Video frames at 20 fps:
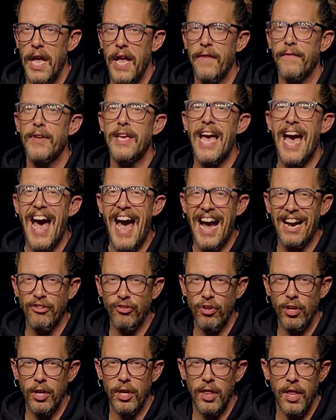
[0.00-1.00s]
If he
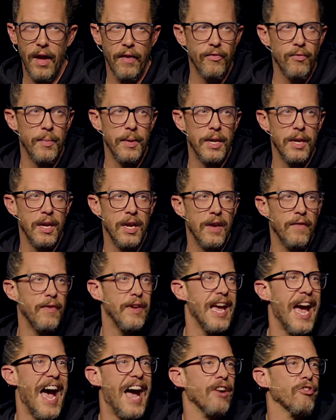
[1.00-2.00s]
actually loved me, if
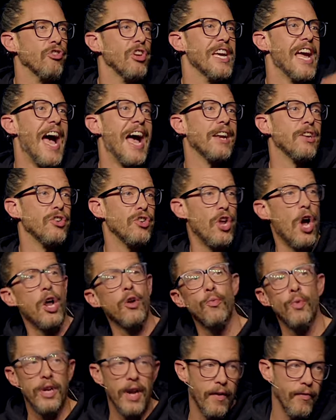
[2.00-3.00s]
he actually hadn't
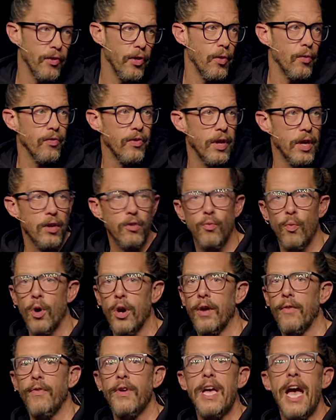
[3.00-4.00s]
done whatever those things
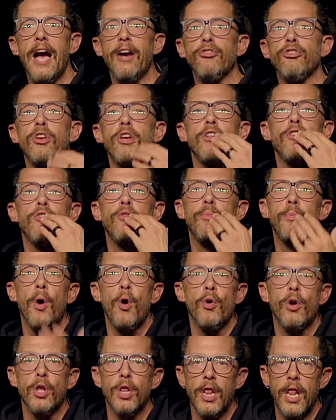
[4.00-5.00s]
were, if he actually had
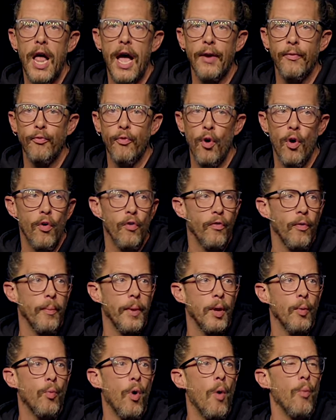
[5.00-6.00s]
spoken life over
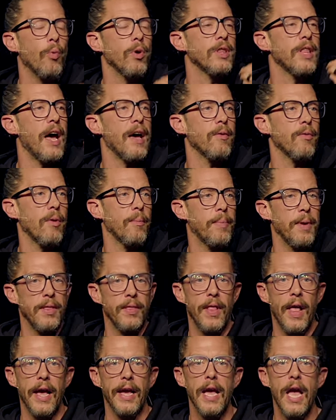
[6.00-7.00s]
me, what would that have
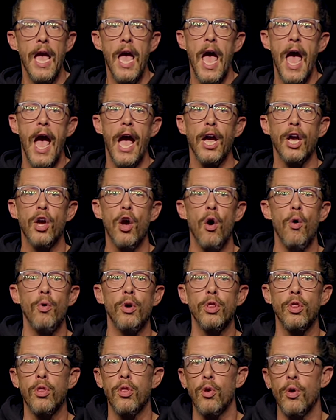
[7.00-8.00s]
been like? And go
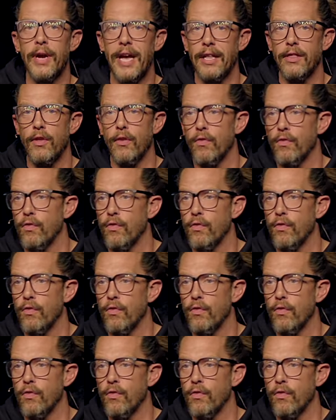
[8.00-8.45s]
and look at the